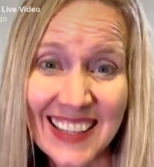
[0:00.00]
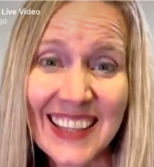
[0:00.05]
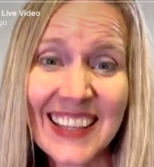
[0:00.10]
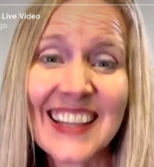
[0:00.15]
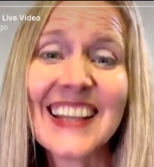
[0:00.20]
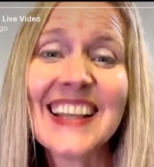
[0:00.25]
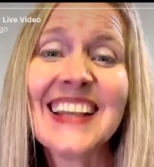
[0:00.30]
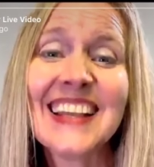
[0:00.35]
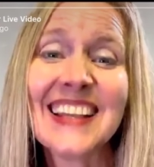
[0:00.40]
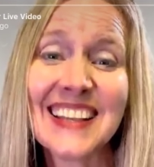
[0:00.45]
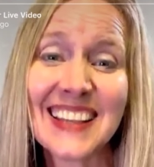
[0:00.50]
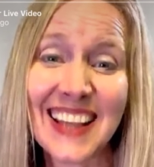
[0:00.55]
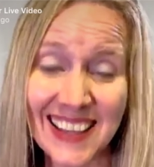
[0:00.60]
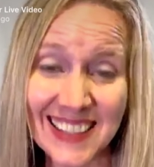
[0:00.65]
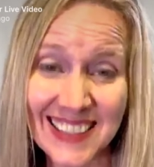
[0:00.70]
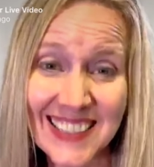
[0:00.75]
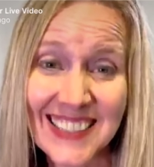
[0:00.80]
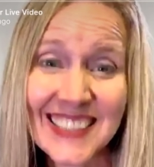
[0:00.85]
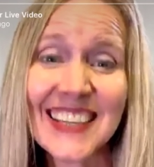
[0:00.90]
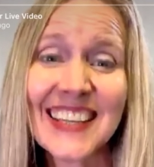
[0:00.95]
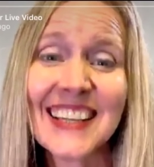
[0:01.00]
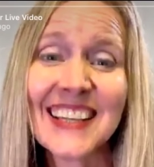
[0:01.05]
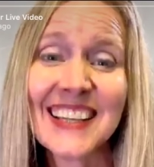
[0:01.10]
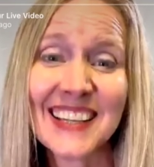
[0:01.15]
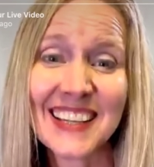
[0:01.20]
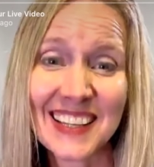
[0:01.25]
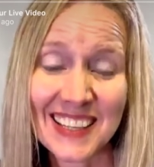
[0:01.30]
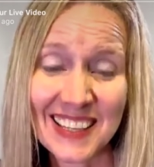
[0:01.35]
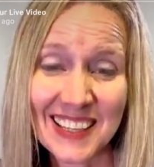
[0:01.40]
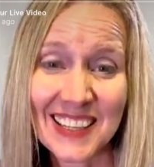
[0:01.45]
So I think
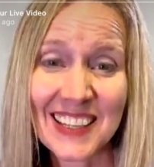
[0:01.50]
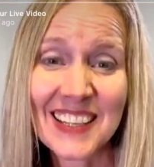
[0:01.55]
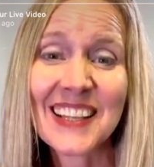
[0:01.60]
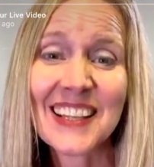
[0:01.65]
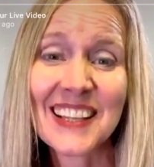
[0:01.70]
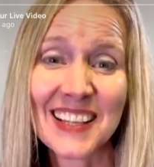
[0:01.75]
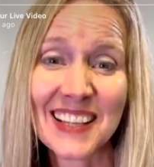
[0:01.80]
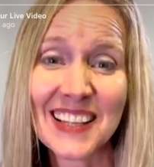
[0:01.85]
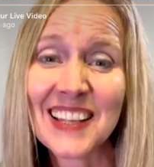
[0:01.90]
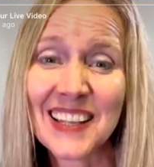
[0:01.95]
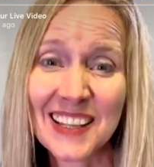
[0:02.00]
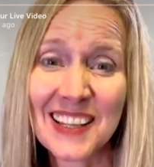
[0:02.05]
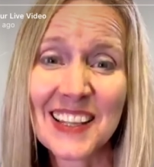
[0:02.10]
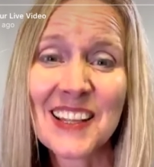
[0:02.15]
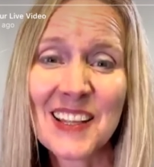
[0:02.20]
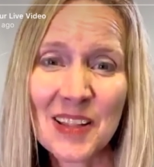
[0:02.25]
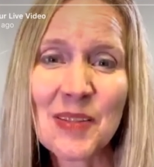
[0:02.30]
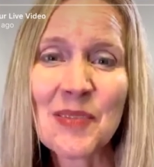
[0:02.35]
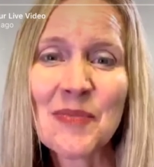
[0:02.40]
should we just do this?